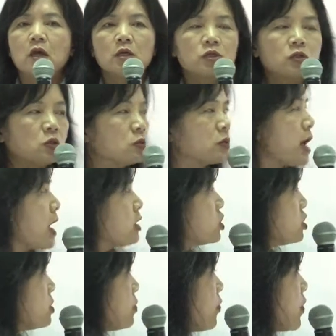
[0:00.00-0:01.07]
So the
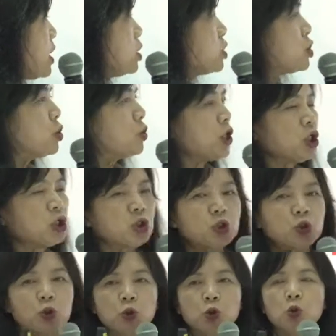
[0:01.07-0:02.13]
isotope ratio is
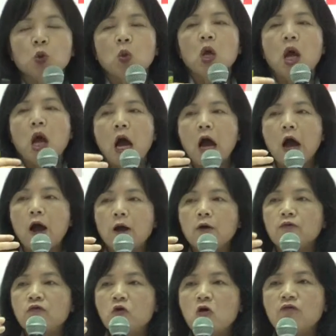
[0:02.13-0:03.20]
for
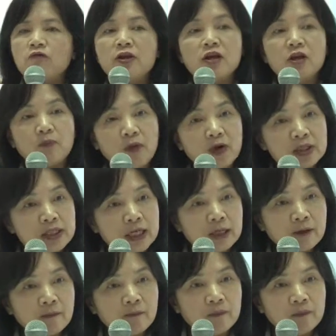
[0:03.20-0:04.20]
fingerprinting,